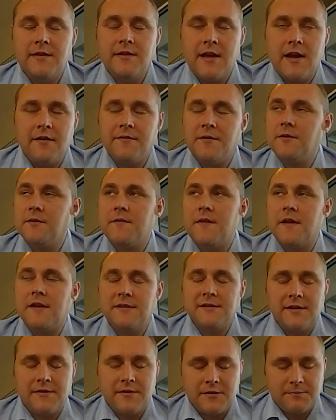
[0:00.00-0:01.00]
the other things
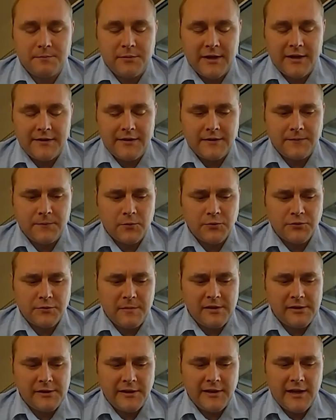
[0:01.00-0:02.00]
that they're plugging this $400
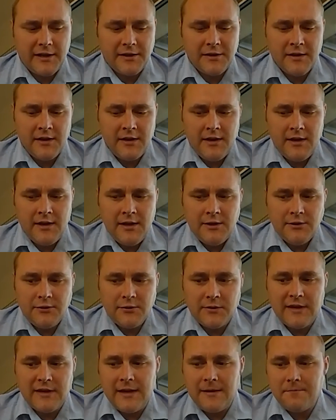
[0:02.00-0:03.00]
million in to
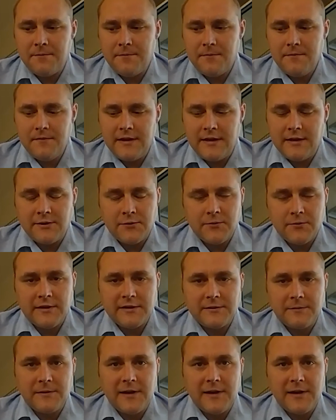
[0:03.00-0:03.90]
keep the tourism